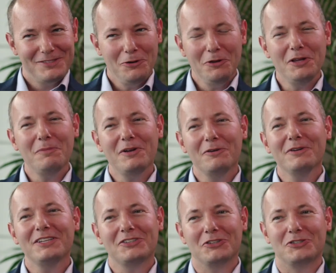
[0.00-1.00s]
Do a little bit of
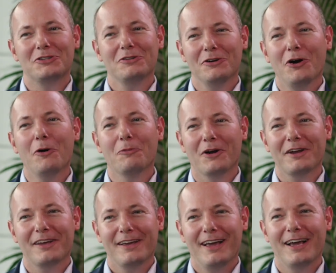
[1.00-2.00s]
research, do your homework,
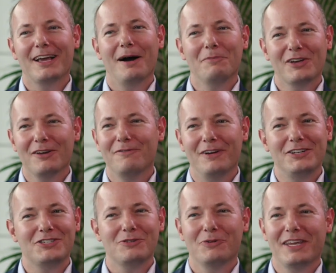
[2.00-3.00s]
and come to
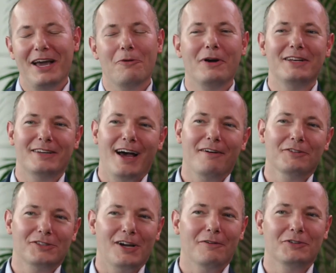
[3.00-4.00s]
convention. We can't wait to have
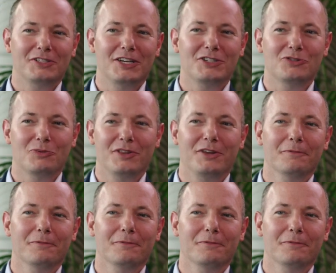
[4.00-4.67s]
those conversations with